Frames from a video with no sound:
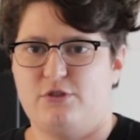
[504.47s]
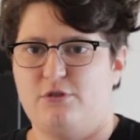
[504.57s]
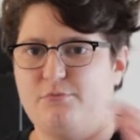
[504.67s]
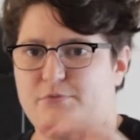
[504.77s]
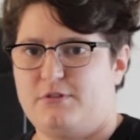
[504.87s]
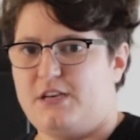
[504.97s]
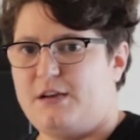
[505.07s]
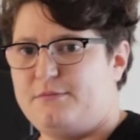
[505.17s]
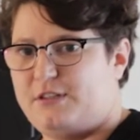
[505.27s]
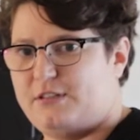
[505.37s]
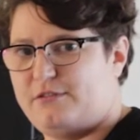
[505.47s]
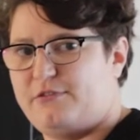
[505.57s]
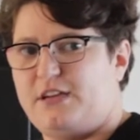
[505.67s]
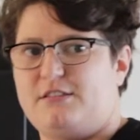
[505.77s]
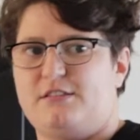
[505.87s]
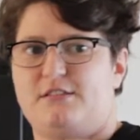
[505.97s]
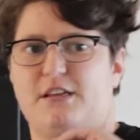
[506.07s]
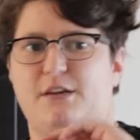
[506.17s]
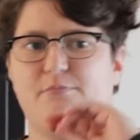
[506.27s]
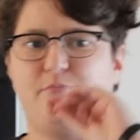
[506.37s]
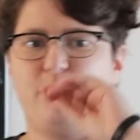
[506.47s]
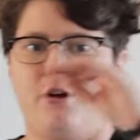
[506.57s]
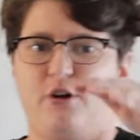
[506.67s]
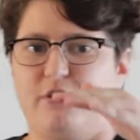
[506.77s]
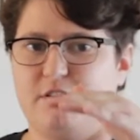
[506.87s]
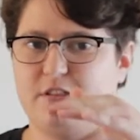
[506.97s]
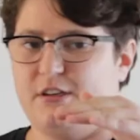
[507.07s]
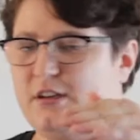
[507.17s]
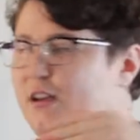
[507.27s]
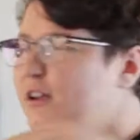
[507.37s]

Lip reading: So time sensitive cases take priority.